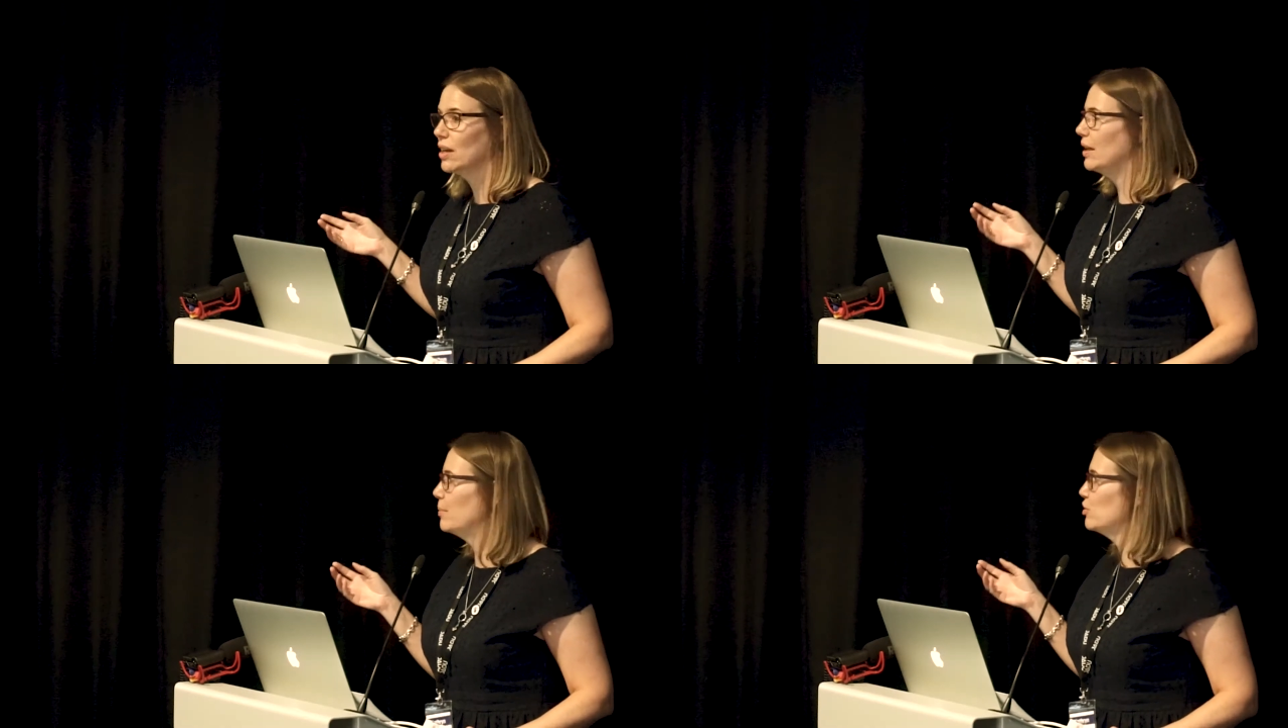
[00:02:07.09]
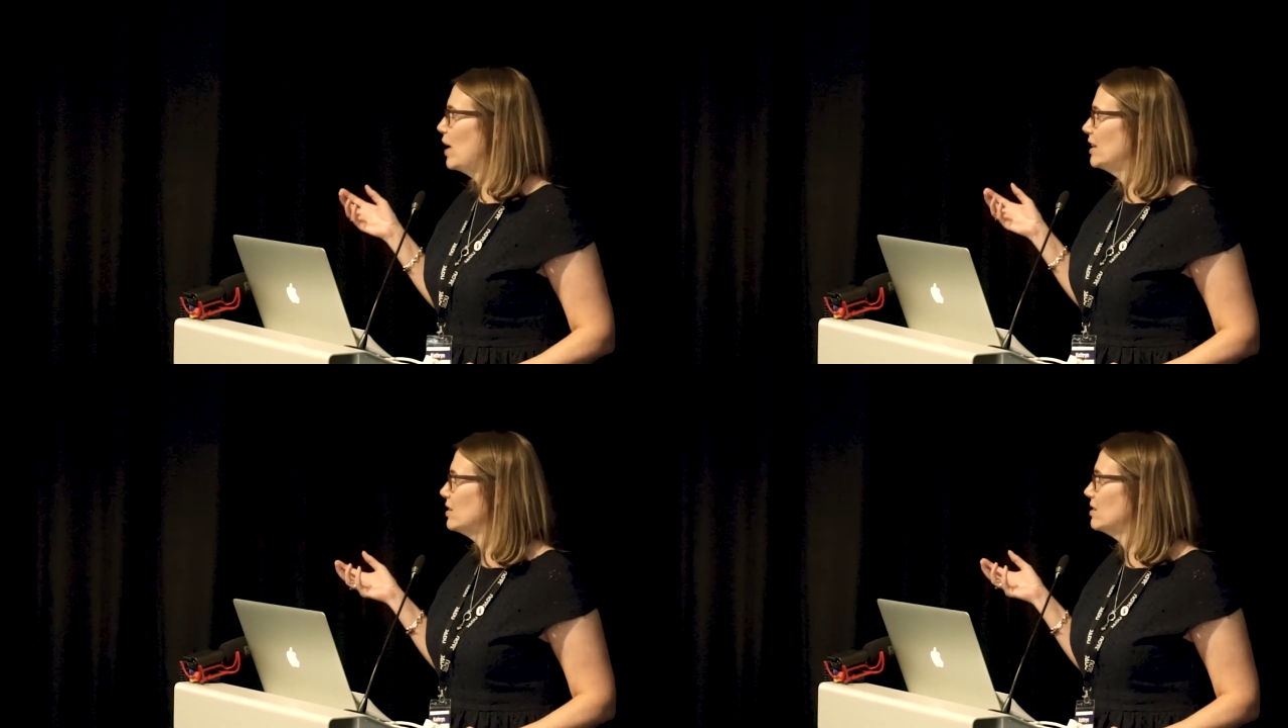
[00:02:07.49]
They were
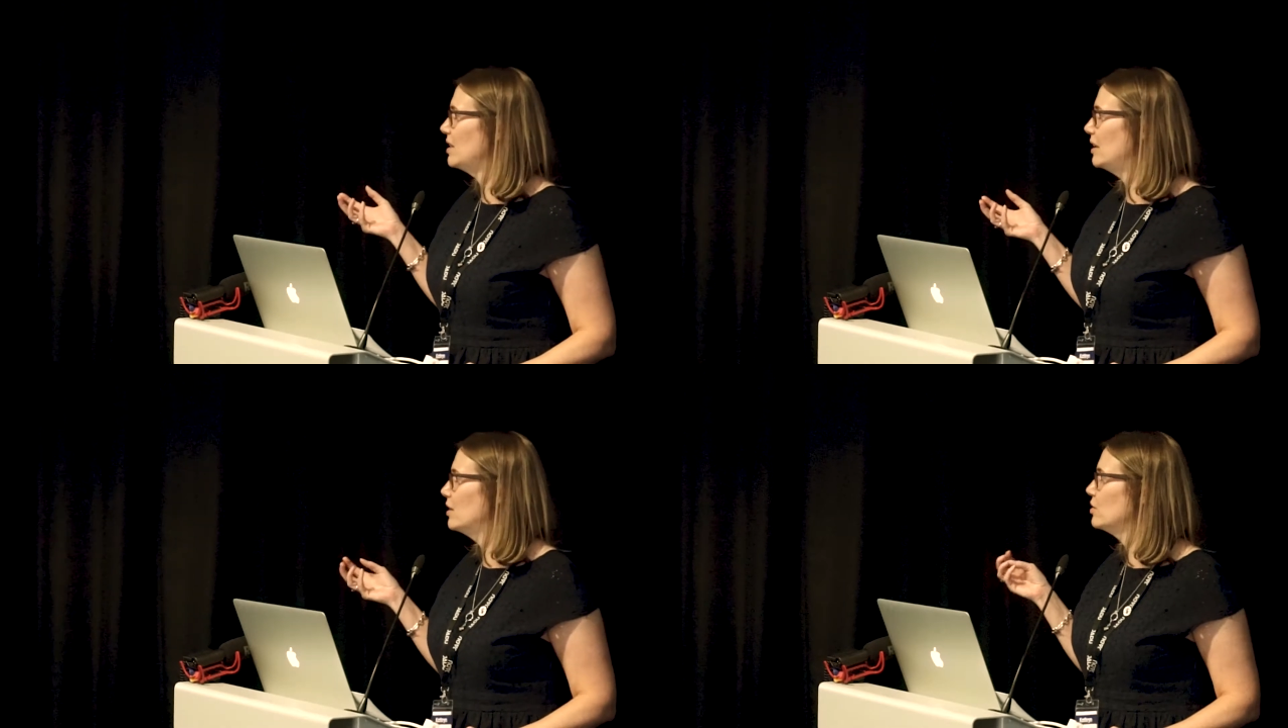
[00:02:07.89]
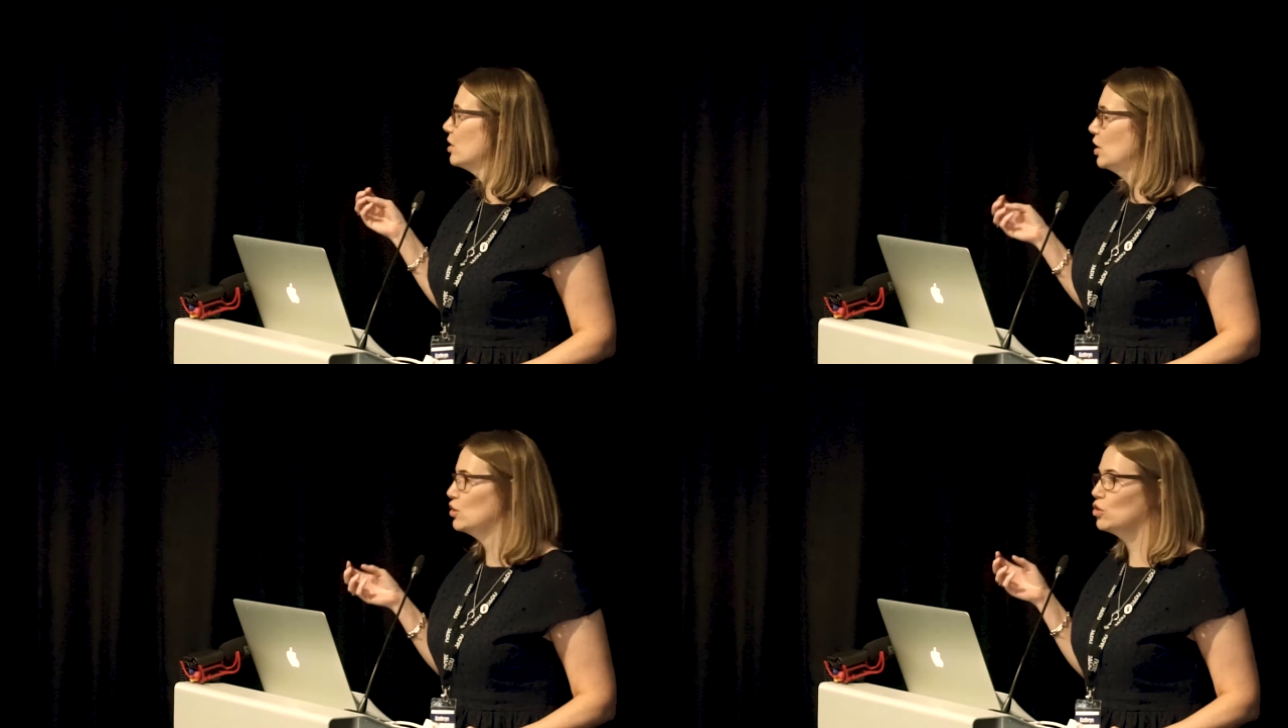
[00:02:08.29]
trying to sell
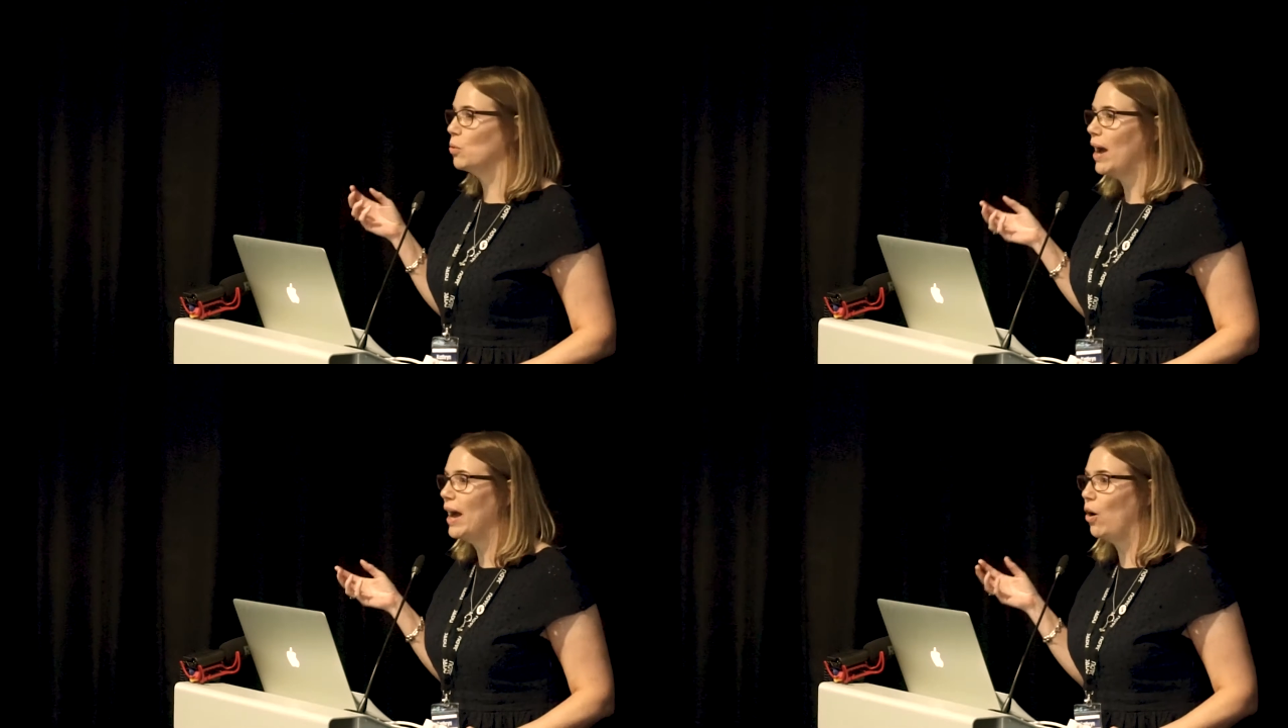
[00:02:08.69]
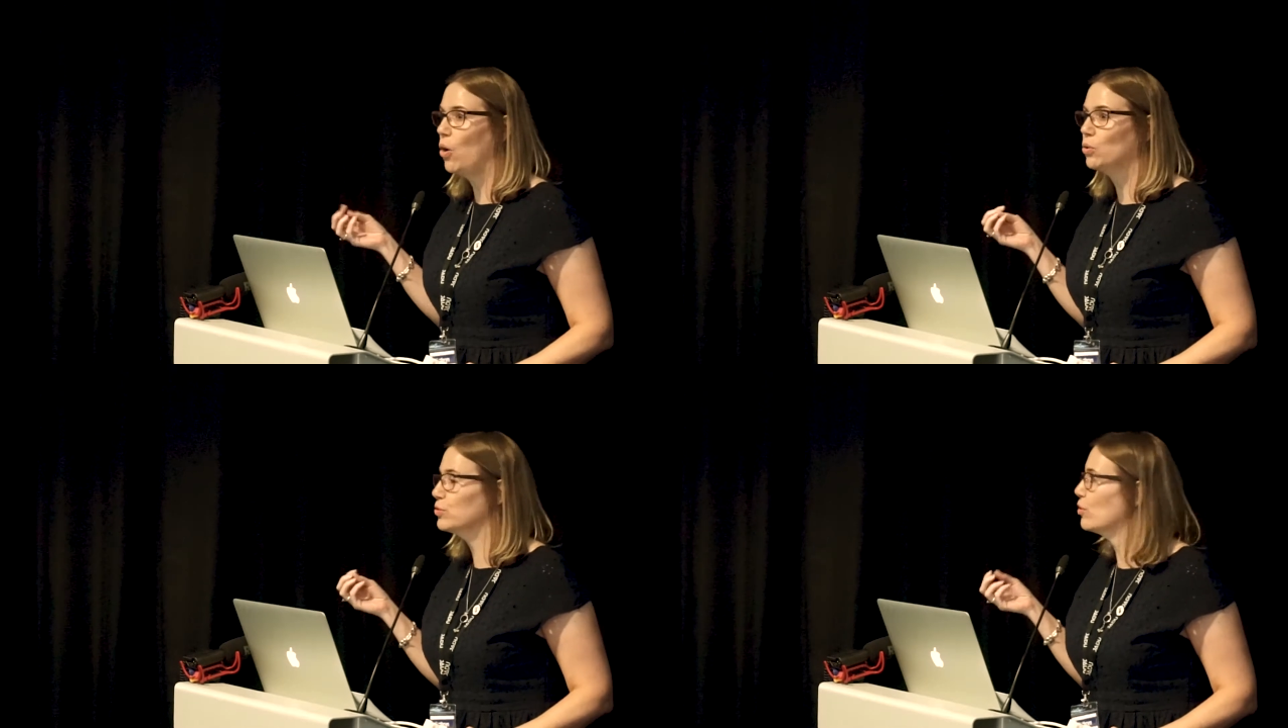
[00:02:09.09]
us square
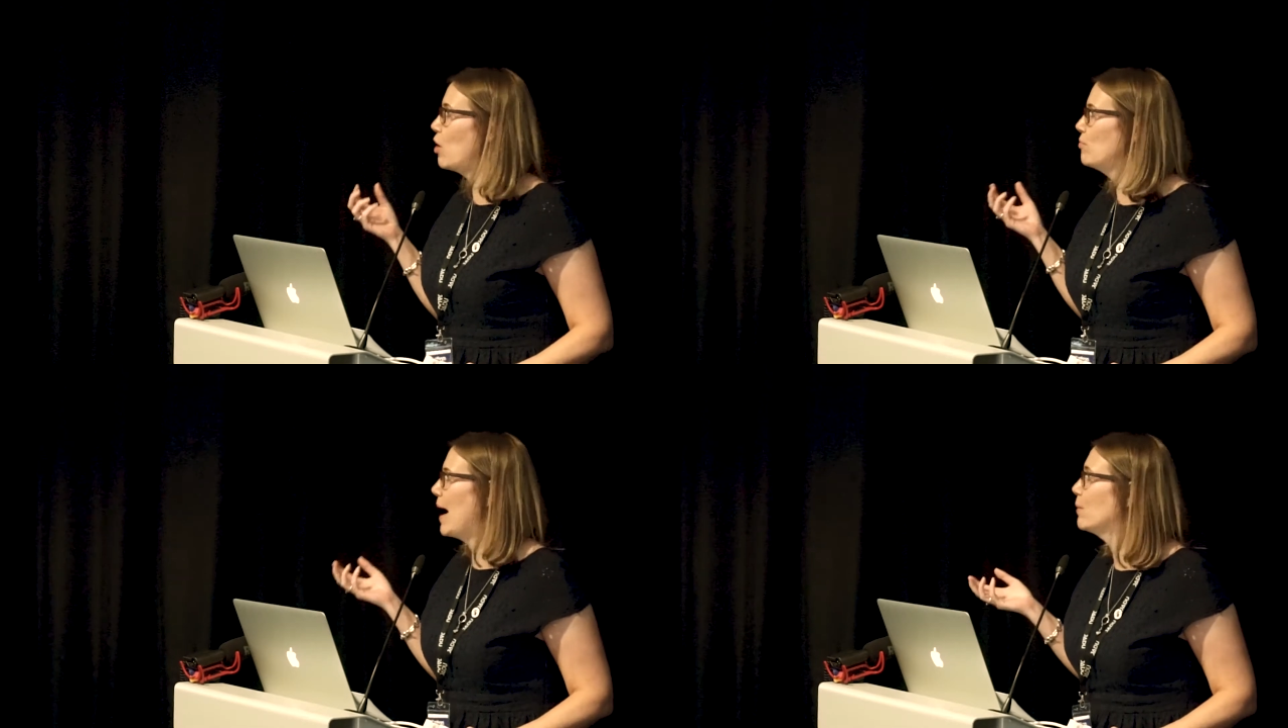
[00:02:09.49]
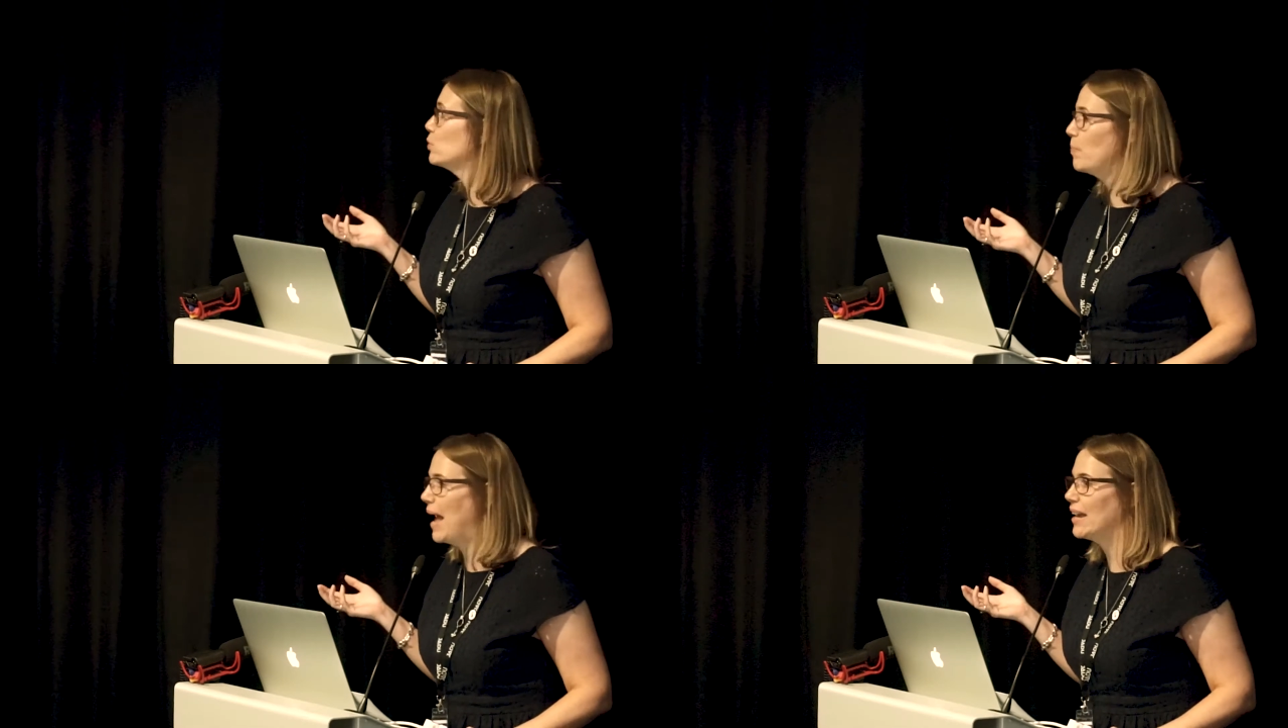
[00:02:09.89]
holes for our
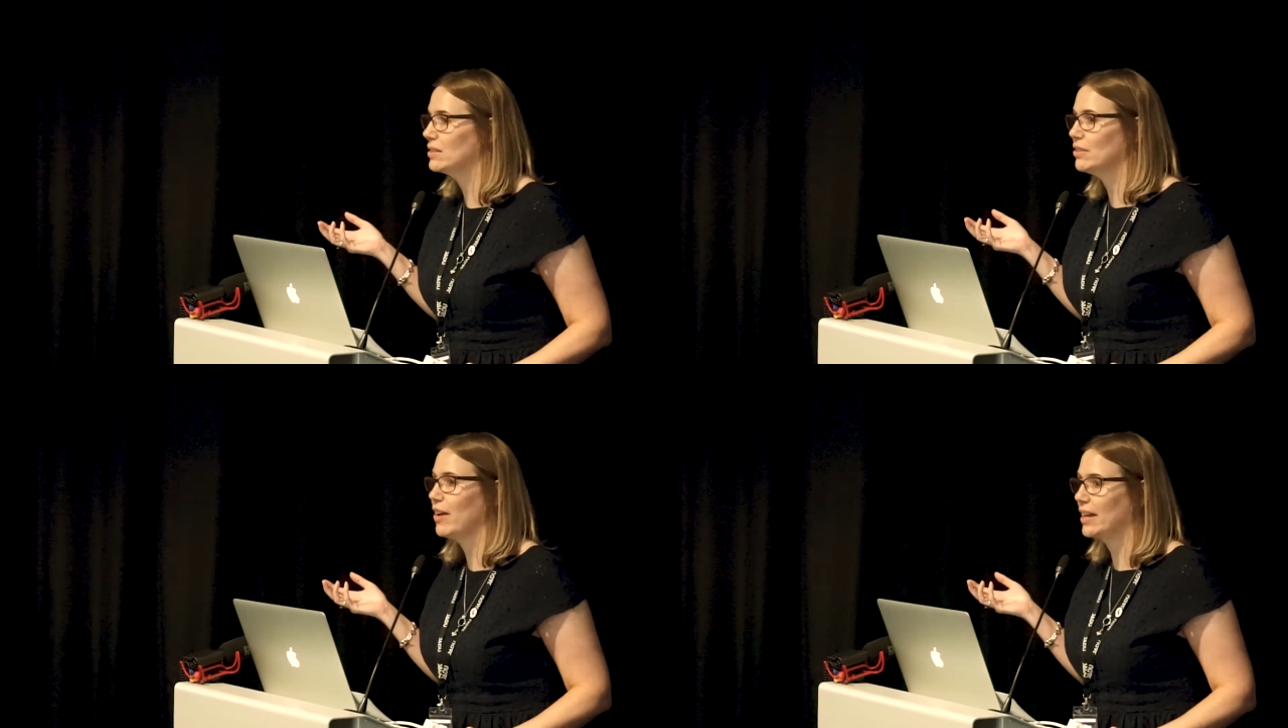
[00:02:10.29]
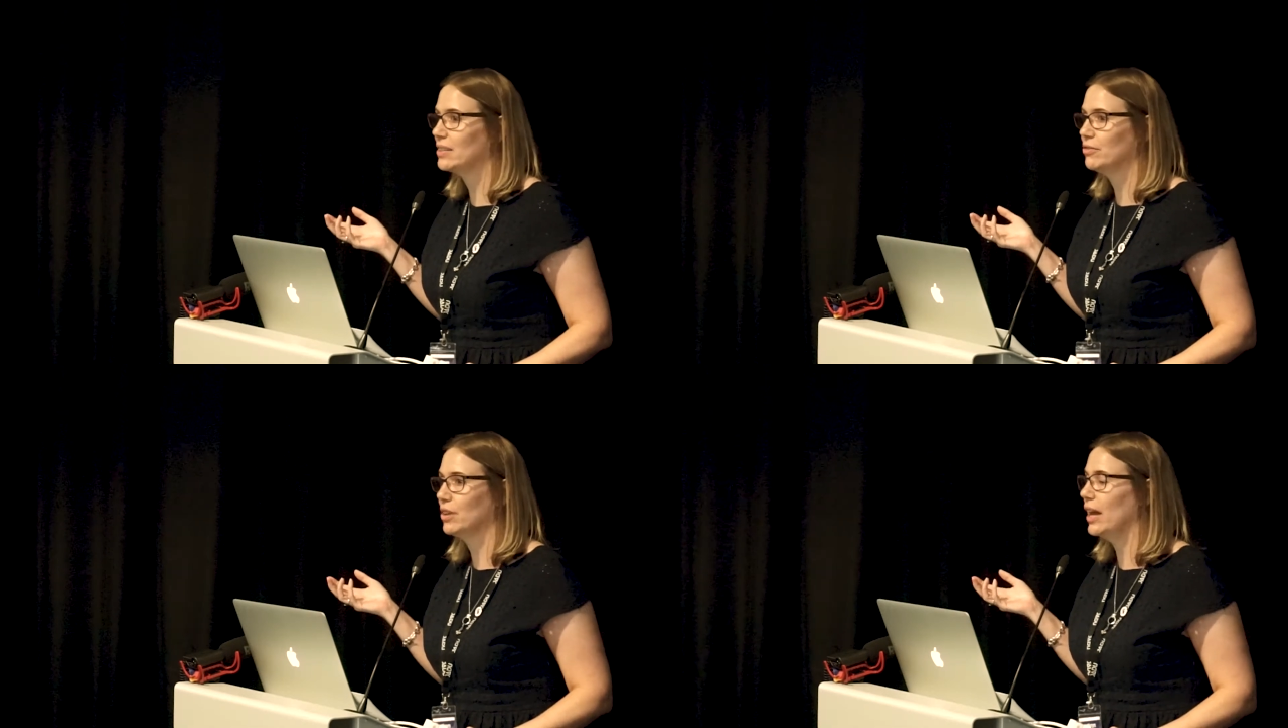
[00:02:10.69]
round pegs
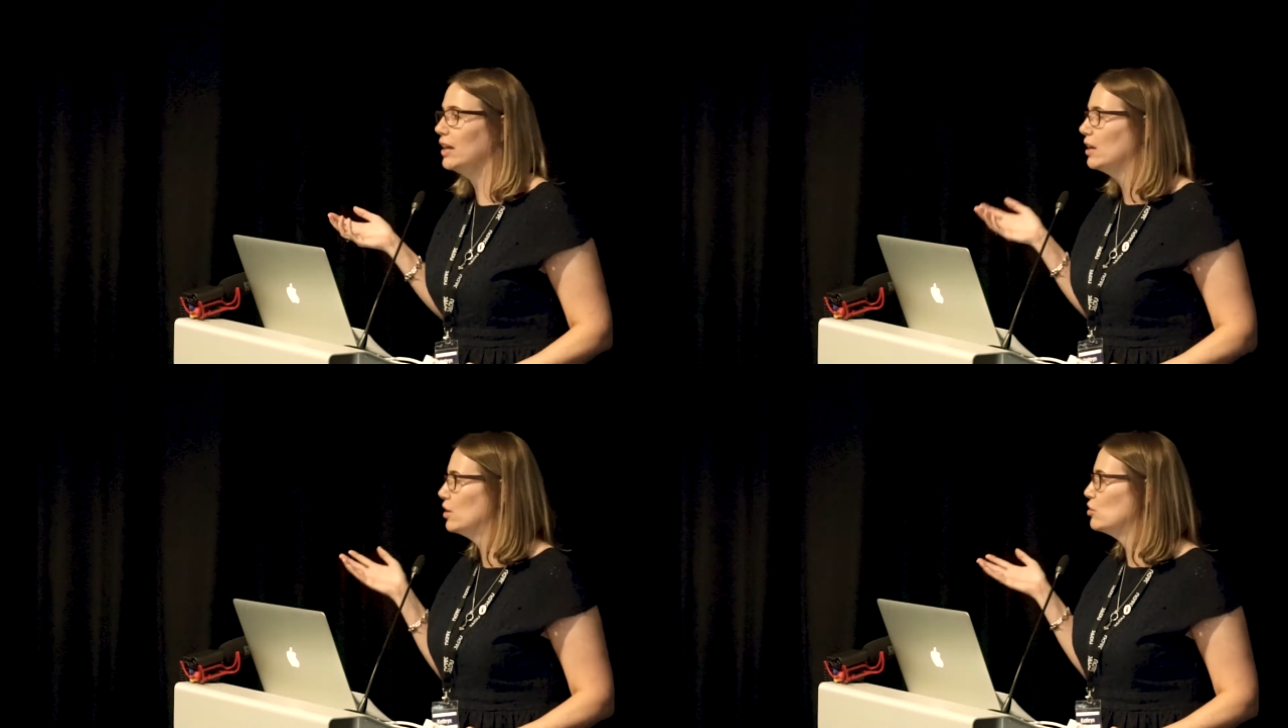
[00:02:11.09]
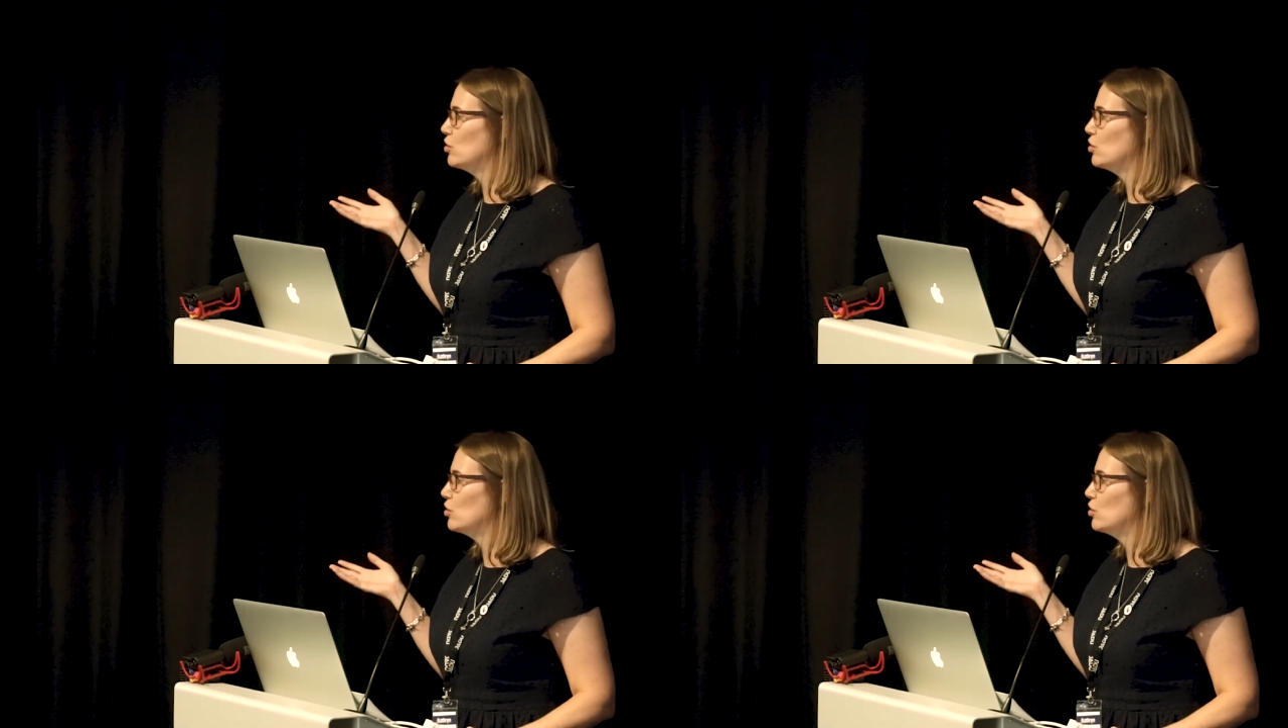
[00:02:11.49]
effectively.